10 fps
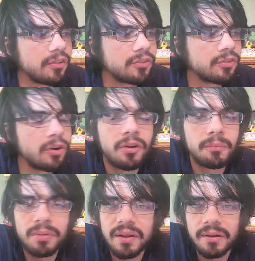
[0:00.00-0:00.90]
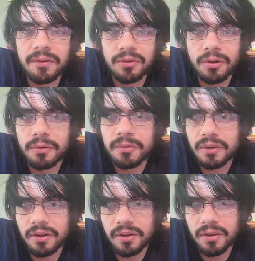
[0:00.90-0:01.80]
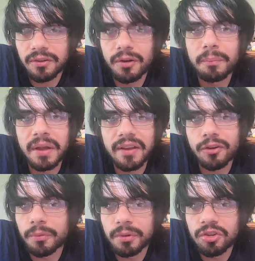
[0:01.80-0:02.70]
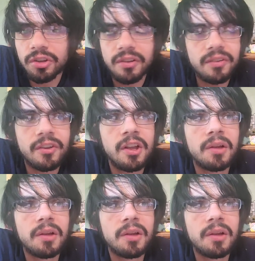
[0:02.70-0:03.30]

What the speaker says: turn-based RPGs,